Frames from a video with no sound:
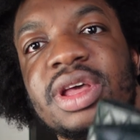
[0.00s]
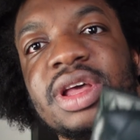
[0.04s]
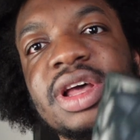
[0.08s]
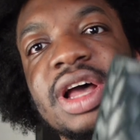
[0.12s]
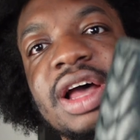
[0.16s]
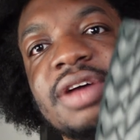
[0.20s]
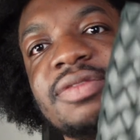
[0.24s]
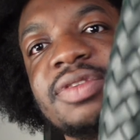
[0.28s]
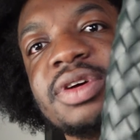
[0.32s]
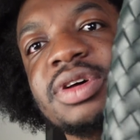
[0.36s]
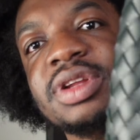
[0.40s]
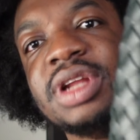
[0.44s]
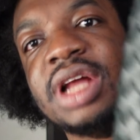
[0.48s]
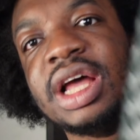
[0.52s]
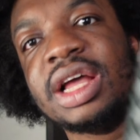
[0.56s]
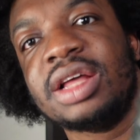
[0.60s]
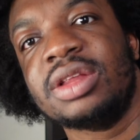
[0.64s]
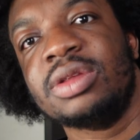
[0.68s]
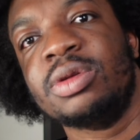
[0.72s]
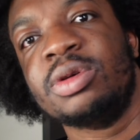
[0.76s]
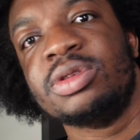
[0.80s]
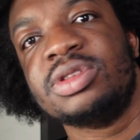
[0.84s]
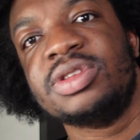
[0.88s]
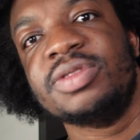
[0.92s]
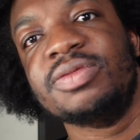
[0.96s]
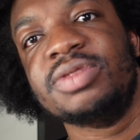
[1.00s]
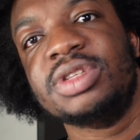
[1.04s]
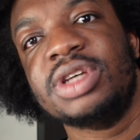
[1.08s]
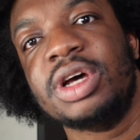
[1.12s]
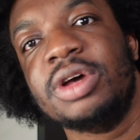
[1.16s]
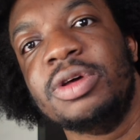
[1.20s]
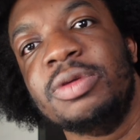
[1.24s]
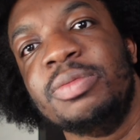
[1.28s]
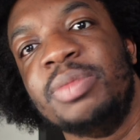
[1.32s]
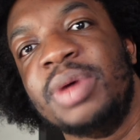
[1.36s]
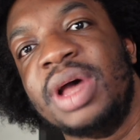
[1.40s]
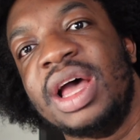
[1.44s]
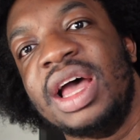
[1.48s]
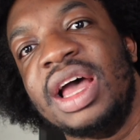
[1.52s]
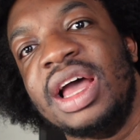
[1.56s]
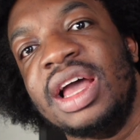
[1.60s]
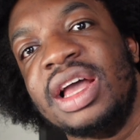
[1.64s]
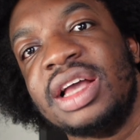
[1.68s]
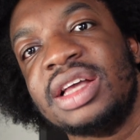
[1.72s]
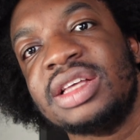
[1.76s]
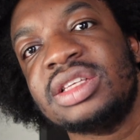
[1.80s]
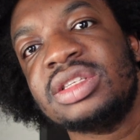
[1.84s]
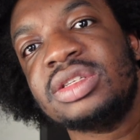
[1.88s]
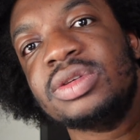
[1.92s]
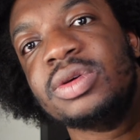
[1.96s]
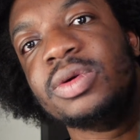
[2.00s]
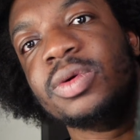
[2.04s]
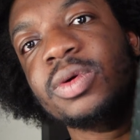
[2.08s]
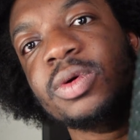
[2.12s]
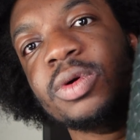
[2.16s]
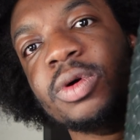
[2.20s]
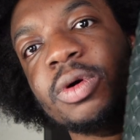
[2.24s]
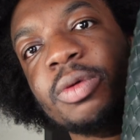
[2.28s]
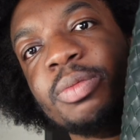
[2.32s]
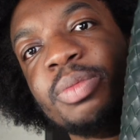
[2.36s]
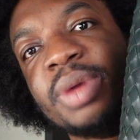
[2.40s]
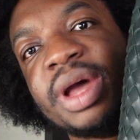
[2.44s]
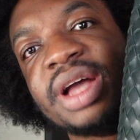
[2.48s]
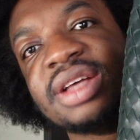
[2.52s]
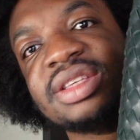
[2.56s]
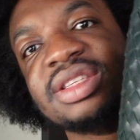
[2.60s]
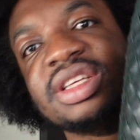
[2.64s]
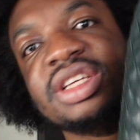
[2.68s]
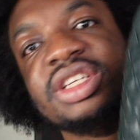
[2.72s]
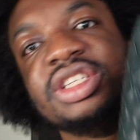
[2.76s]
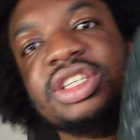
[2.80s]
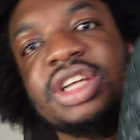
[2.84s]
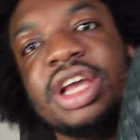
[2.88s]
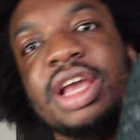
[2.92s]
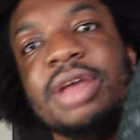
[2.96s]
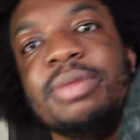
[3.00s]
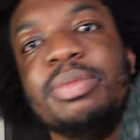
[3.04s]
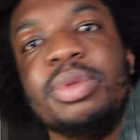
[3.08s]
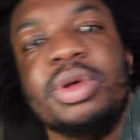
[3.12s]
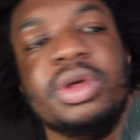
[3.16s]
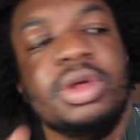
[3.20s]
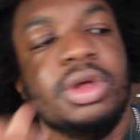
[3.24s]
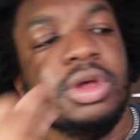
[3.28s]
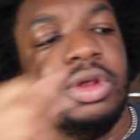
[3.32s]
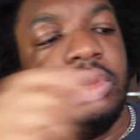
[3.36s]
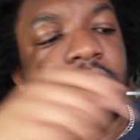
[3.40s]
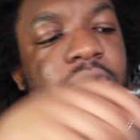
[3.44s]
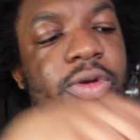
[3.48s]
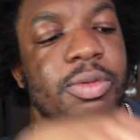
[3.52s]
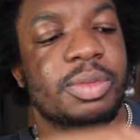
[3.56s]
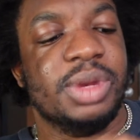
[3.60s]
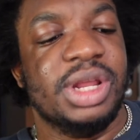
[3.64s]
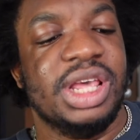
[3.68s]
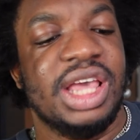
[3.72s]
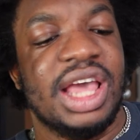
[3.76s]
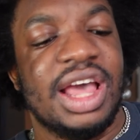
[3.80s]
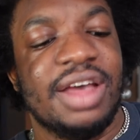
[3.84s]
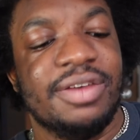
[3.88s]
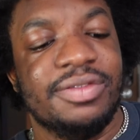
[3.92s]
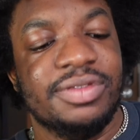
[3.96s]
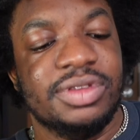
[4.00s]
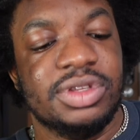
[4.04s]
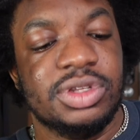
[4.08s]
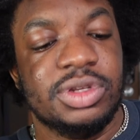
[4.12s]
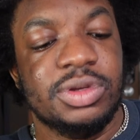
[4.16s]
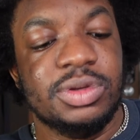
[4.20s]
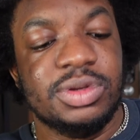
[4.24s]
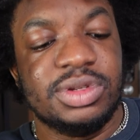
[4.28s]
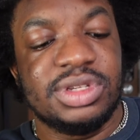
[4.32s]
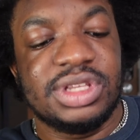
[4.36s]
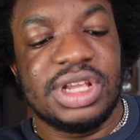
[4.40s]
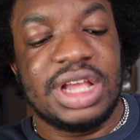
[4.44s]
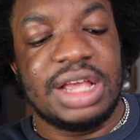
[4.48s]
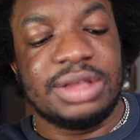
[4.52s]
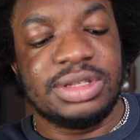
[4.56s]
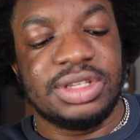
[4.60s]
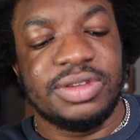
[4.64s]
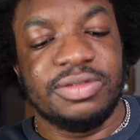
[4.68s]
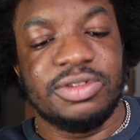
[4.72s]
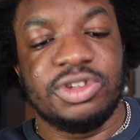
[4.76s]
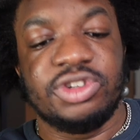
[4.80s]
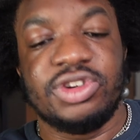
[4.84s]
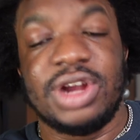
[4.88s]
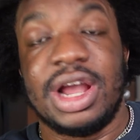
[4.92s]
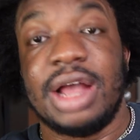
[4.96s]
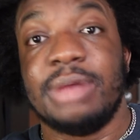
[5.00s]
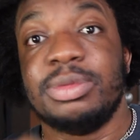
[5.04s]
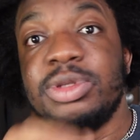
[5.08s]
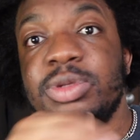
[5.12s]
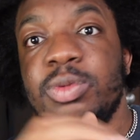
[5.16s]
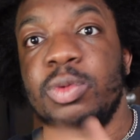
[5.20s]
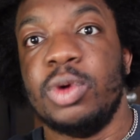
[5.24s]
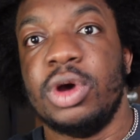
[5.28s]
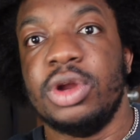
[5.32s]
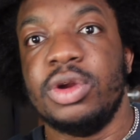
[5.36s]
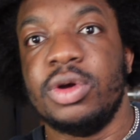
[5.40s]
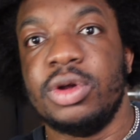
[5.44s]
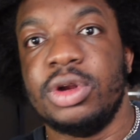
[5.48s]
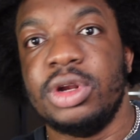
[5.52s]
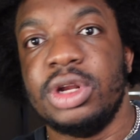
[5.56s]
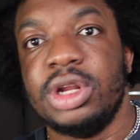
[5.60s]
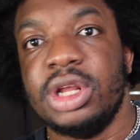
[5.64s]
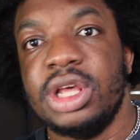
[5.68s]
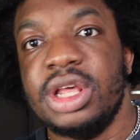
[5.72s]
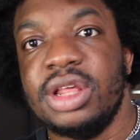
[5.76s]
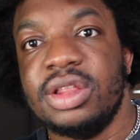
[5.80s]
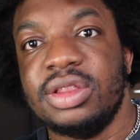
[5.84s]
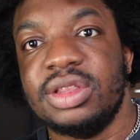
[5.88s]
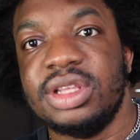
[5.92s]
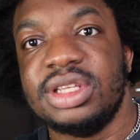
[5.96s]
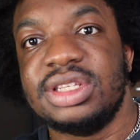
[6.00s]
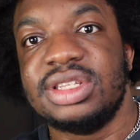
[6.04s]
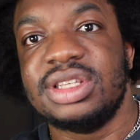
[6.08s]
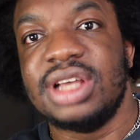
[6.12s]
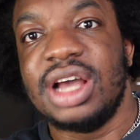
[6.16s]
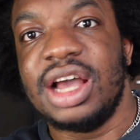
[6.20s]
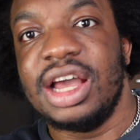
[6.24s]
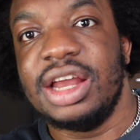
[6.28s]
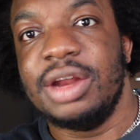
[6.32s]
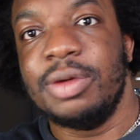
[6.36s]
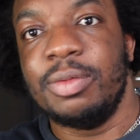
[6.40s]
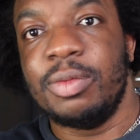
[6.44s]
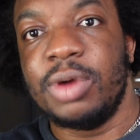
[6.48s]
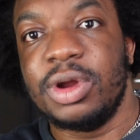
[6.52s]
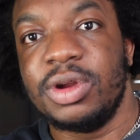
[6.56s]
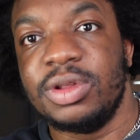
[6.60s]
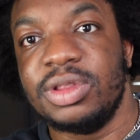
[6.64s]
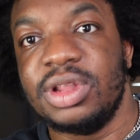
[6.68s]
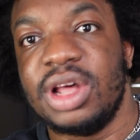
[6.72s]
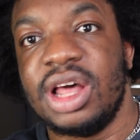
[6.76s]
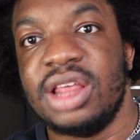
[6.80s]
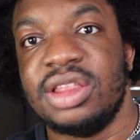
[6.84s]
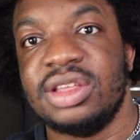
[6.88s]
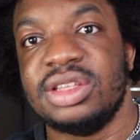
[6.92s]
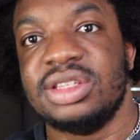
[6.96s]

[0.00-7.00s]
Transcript: I feel like lots of tote bags or bags this shape normally have 2 sets of straps, one on this side and one on the other